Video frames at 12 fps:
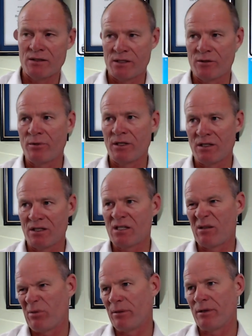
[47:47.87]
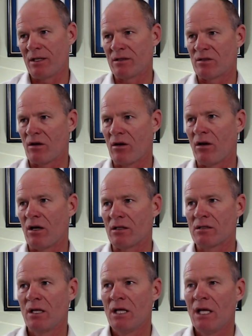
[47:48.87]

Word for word: is simply because of the cost.